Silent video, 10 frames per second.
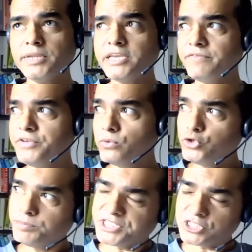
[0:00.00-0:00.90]
But if
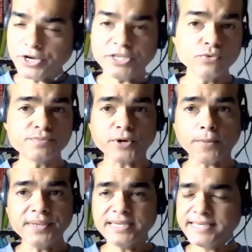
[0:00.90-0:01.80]
YouTube is not used
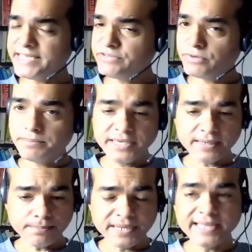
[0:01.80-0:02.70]
properly, it will
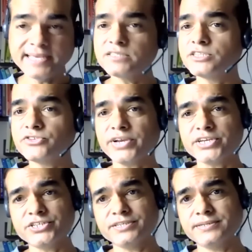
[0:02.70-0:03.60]
be a biggest
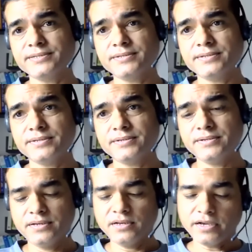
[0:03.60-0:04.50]
distraction.
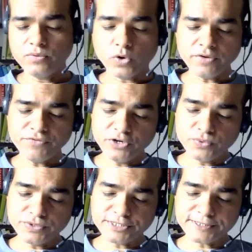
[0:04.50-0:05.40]
And what we
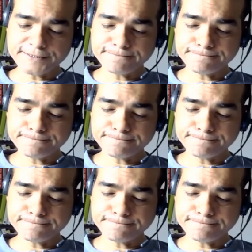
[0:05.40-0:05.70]
do is,